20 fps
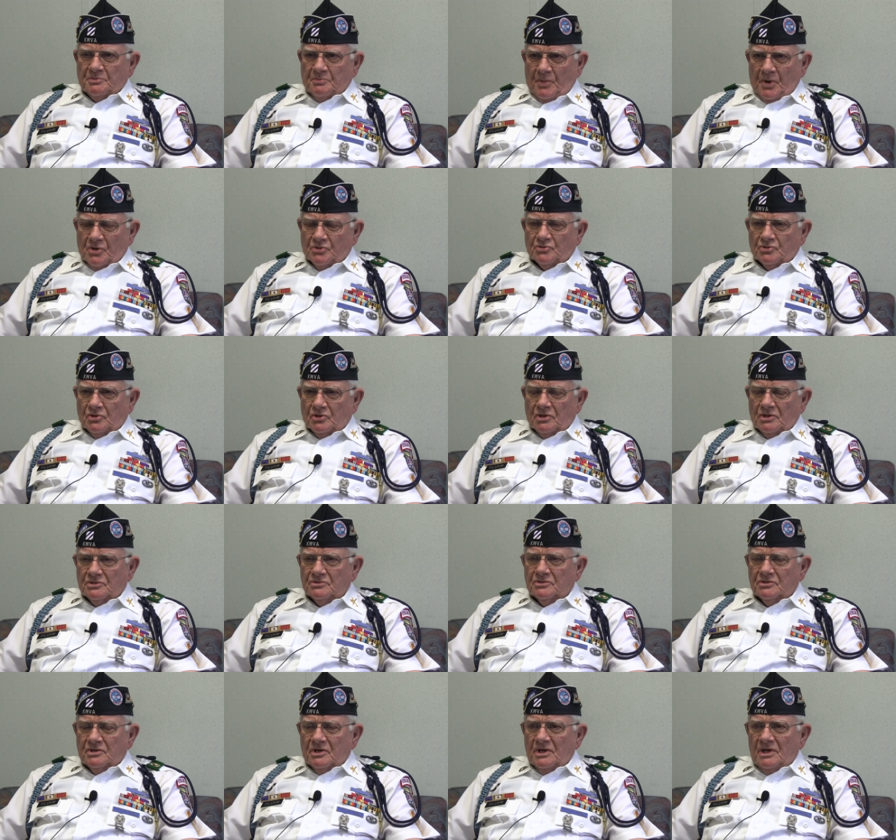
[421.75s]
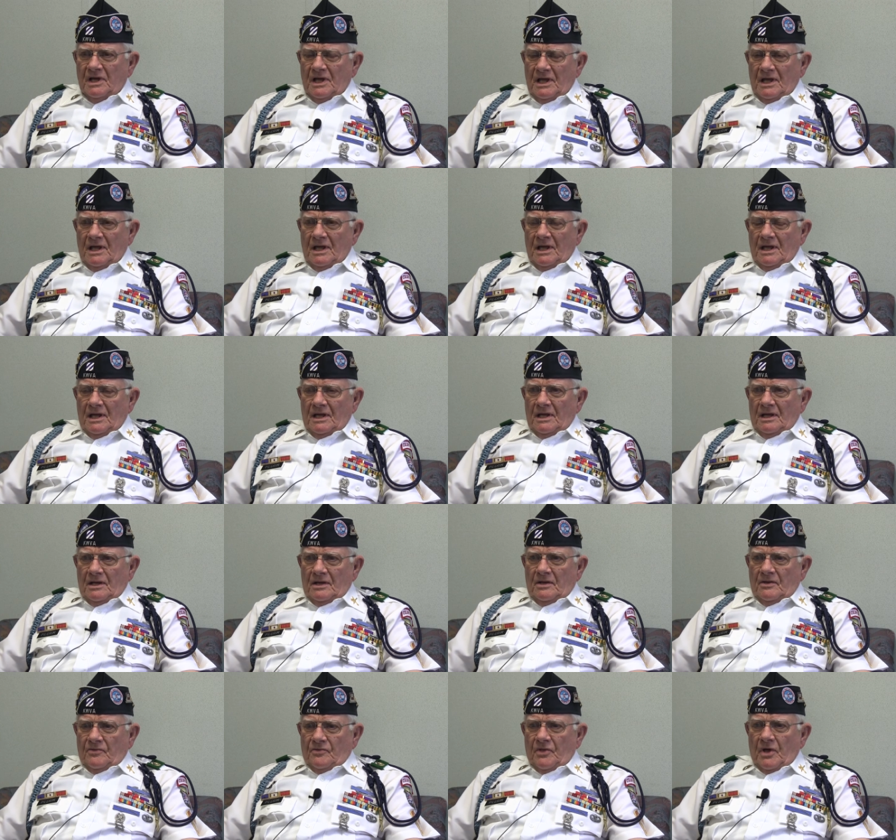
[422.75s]
specialist. Mm
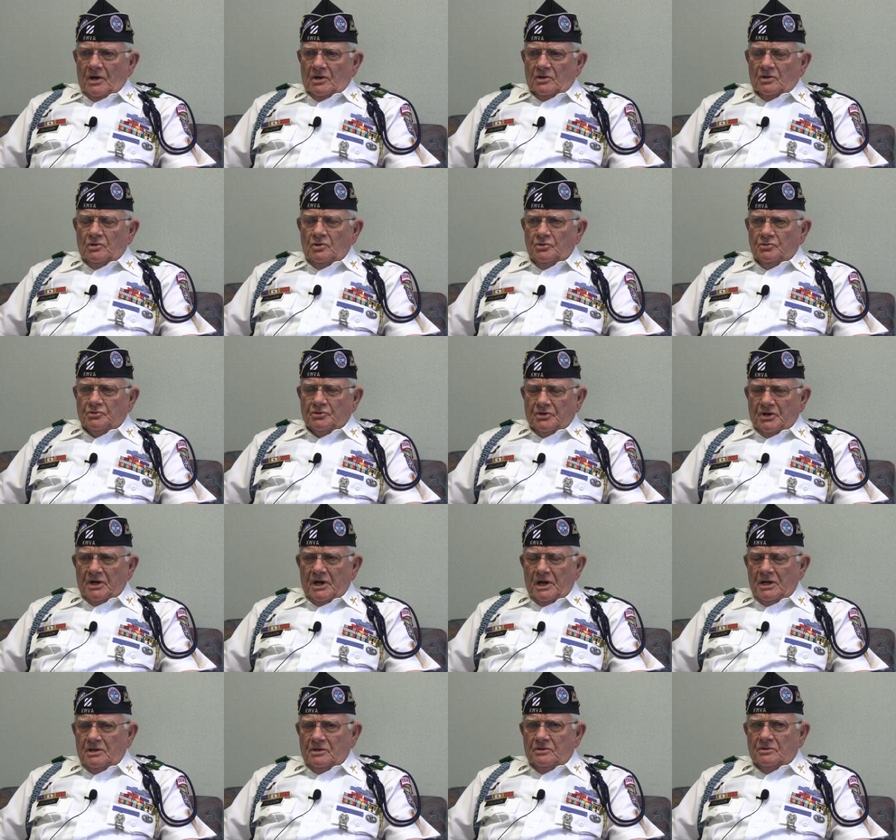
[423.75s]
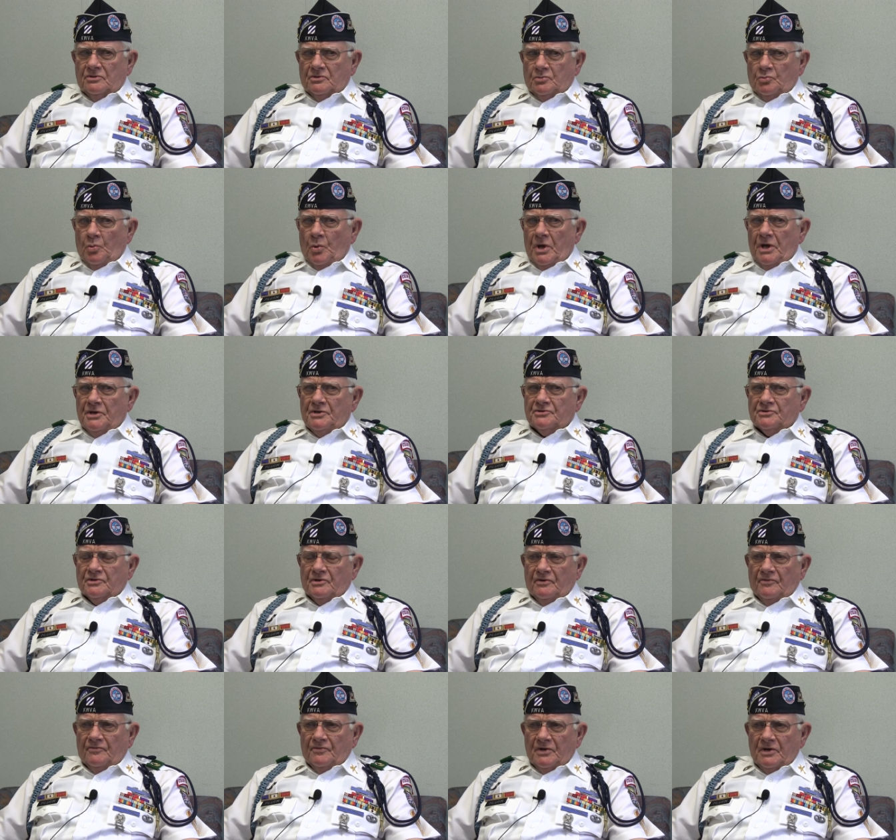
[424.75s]
-hmm. That included eight weeks
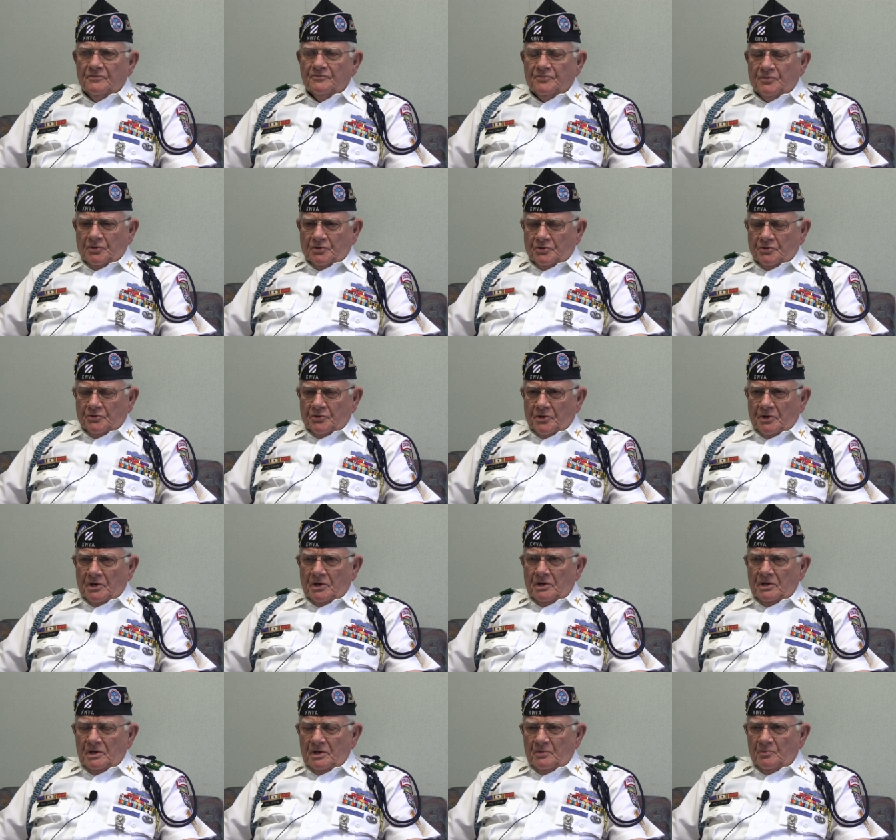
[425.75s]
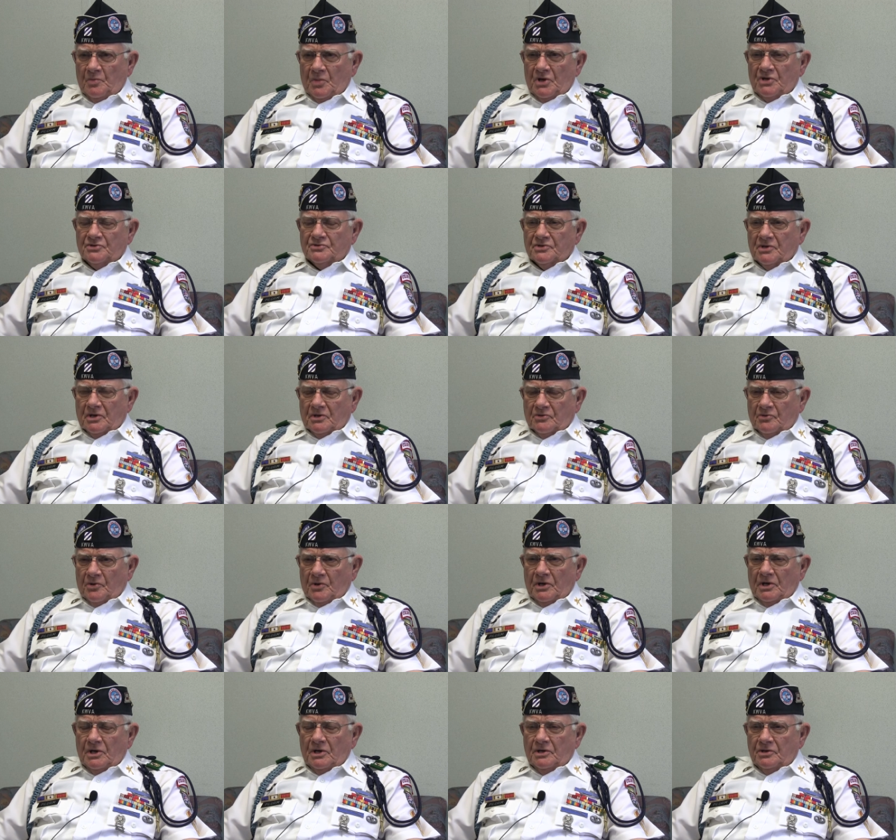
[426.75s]
of infantry basic
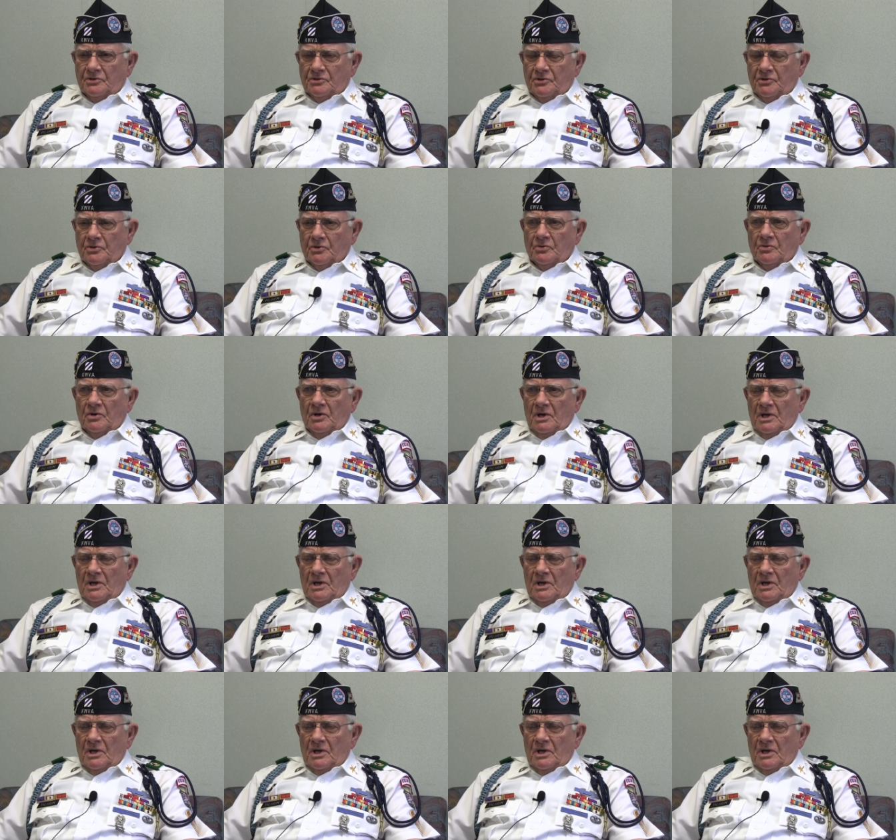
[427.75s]
training too.